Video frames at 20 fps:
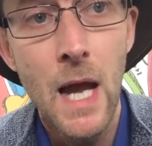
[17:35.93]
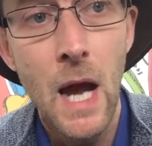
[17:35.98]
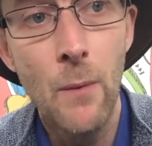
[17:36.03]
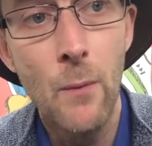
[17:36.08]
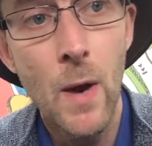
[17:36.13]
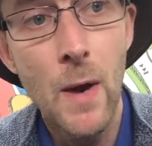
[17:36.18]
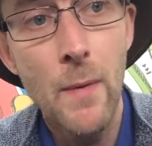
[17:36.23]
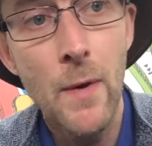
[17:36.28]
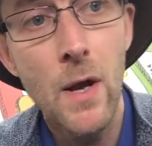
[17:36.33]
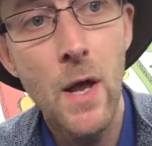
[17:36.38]

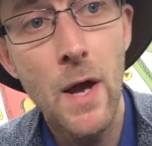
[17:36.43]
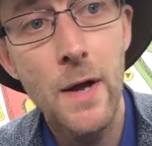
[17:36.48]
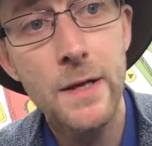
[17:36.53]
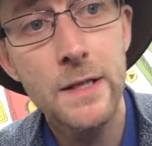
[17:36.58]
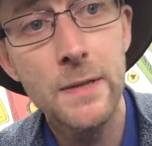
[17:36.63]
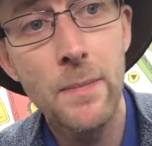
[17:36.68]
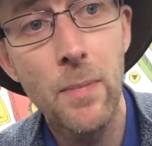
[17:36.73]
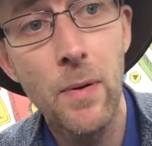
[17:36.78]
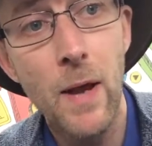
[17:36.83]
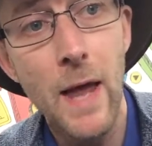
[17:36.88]
And we were
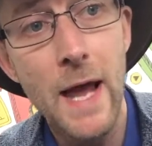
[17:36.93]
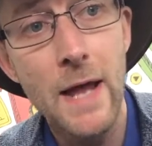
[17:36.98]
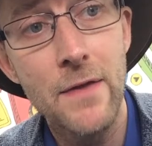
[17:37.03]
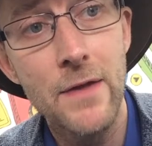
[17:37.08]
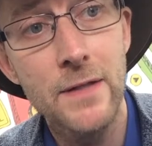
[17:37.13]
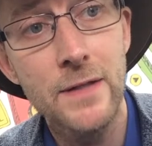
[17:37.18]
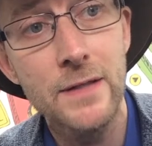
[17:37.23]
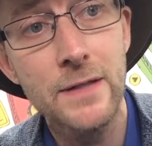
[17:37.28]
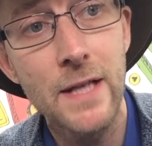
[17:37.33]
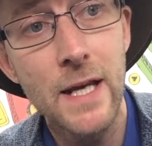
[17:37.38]
learning to play
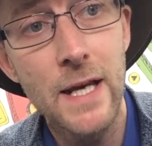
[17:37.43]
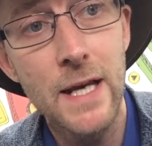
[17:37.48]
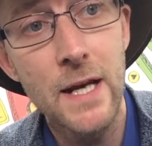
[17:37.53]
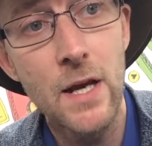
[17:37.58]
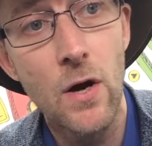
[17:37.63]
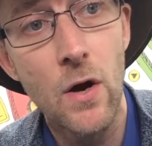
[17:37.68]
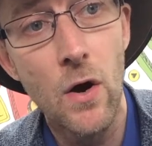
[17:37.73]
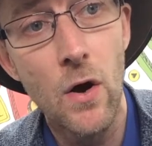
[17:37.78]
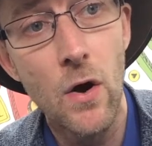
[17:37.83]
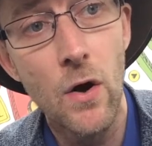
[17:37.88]
the C
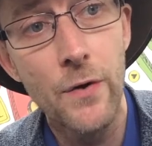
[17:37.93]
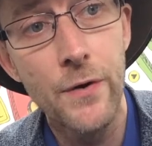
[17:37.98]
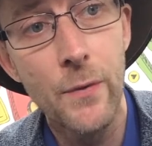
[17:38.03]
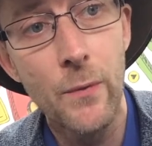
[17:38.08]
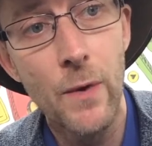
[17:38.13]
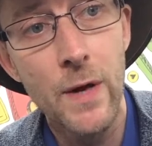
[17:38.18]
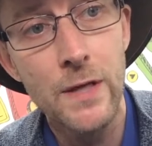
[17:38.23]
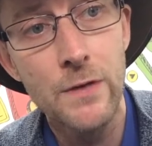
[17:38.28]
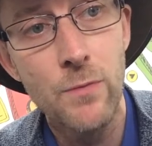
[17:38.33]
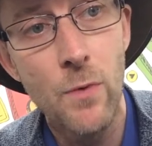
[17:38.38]
chord,
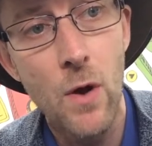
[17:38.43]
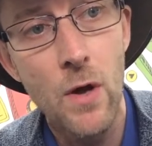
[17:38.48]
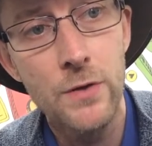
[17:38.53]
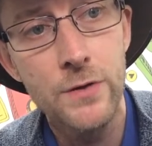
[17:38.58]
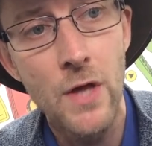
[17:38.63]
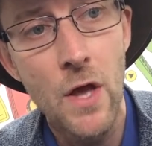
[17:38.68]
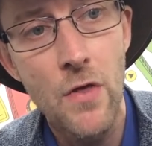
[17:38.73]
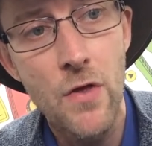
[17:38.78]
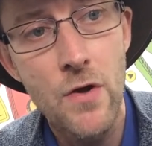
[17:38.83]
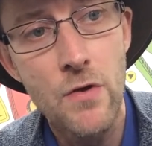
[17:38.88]
which
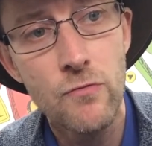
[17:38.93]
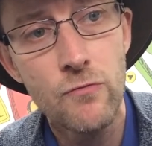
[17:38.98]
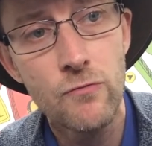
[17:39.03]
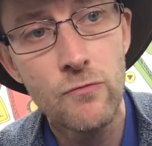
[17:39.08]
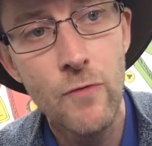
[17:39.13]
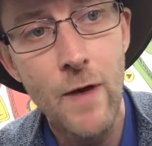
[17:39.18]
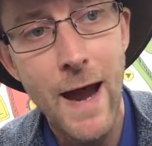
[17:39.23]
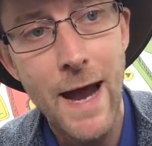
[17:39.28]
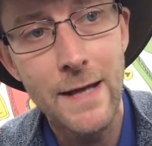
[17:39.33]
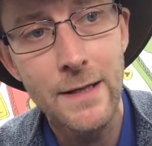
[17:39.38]
was the
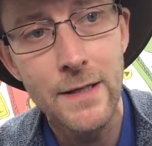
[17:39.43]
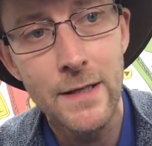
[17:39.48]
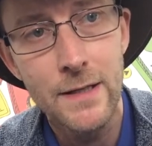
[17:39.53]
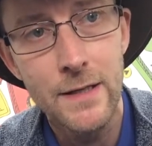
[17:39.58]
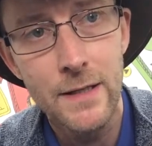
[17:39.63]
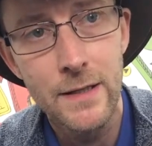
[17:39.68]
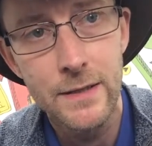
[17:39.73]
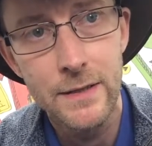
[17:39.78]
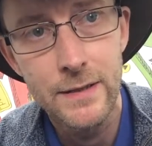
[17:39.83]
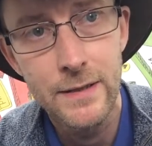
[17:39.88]
red
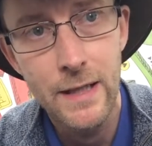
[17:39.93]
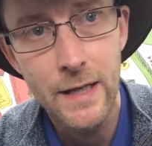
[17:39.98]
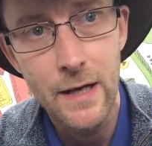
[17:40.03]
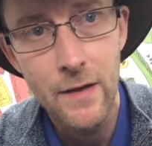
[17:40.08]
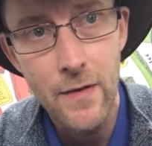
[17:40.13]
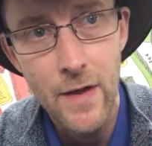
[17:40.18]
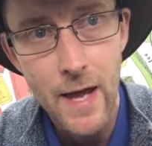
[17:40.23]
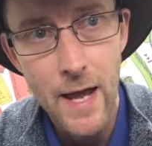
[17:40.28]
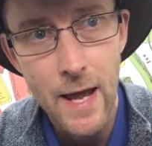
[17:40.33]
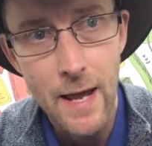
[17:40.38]

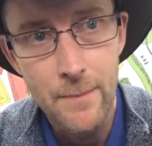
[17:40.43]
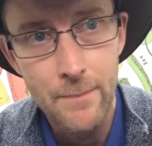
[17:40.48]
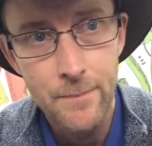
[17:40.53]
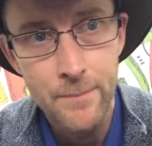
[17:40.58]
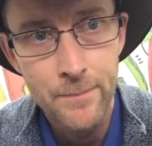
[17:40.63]
sticker there.